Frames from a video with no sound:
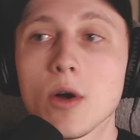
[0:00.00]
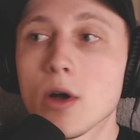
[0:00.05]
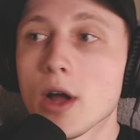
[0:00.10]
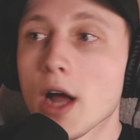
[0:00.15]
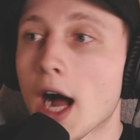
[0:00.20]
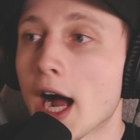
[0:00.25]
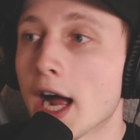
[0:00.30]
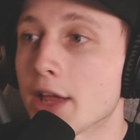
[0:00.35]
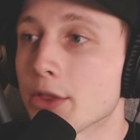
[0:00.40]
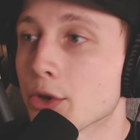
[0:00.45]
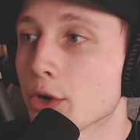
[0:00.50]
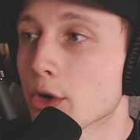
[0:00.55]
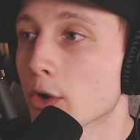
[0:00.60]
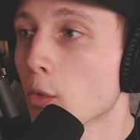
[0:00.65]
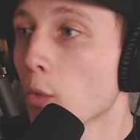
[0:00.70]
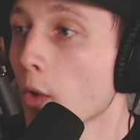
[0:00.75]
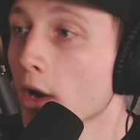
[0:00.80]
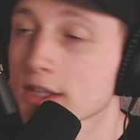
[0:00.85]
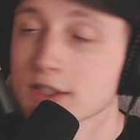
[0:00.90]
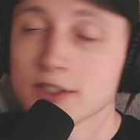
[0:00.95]
either
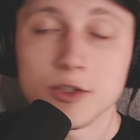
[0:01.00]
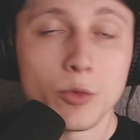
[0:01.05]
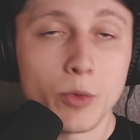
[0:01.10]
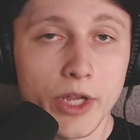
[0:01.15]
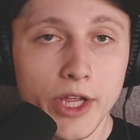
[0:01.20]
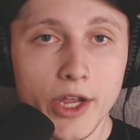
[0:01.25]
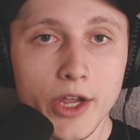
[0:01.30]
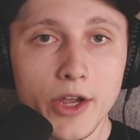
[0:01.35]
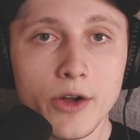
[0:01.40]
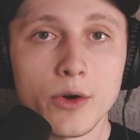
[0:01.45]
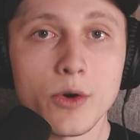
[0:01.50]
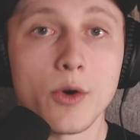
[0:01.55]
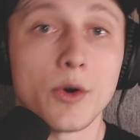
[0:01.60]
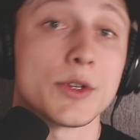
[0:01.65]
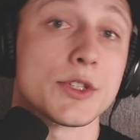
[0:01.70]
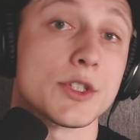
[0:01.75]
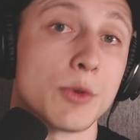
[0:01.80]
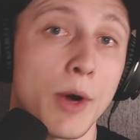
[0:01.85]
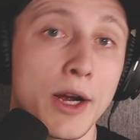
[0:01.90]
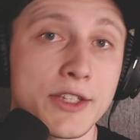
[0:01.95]
once a week or
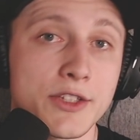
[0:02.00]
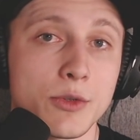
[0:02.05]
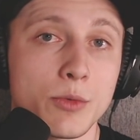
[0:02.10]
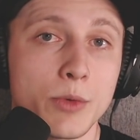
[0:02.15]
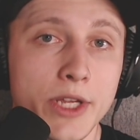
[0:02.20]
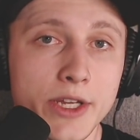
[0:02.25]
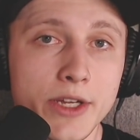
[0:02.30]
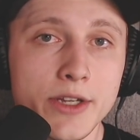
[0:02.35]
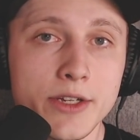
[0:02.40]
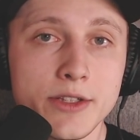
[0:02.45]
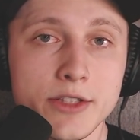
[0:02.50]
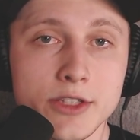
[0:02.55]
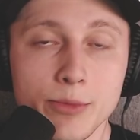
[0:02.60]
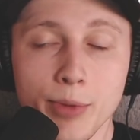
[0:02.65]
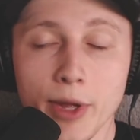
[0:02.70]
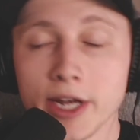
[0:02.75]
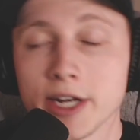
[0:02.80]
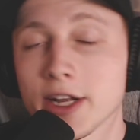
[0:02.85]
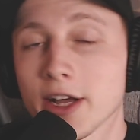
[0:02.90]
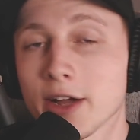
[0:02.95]
twice a week,
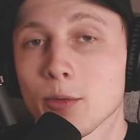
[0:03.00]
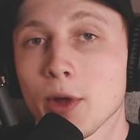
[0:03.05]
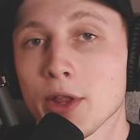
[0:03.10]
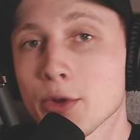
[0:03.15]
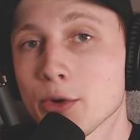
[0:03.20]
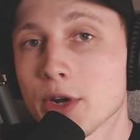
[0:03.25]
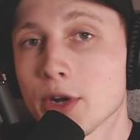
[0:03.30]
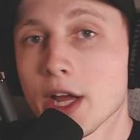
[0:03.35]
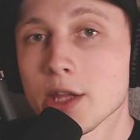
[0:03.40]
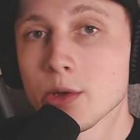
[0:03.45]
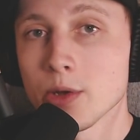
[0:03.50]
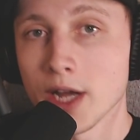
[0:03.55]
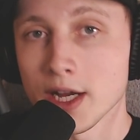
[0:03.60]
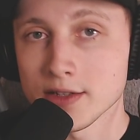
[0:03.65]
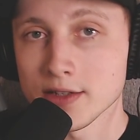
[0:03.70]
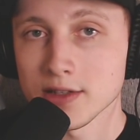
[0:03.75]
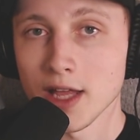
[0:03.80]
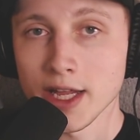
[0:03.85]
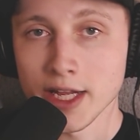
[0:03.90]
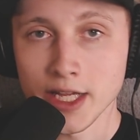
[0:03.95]
depending on whether or not you guys
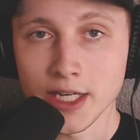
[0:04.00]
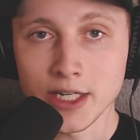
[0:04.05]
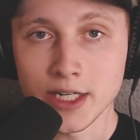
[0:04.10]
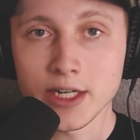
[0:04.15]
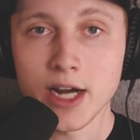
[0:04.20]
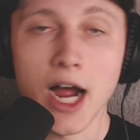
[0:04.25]
like it.